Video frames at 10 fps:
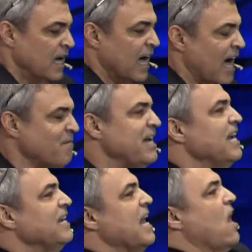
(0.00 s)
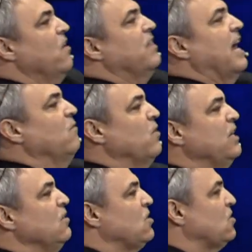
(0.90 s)
How many of you know that when
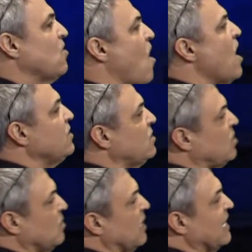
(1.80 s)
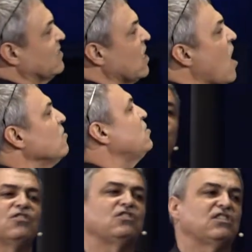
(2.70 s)
you start to exalt
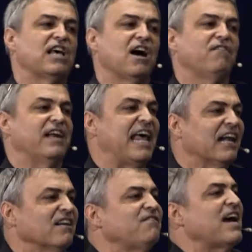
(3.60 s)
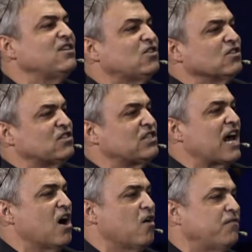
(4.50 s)
yourself and elevate
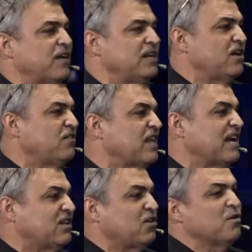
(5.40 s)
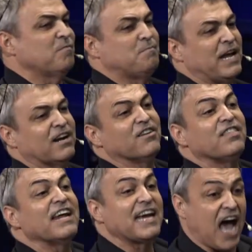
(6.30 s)
yourself and you think you're bigger
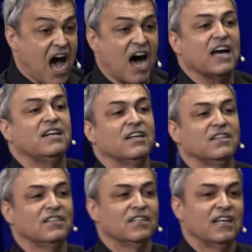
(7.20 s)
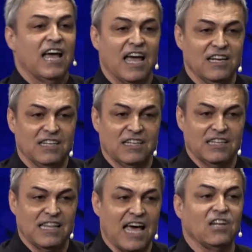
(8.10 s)
than God and
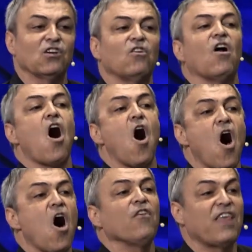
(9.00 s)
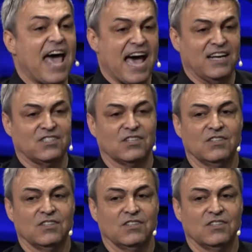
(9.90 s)
that you're all that,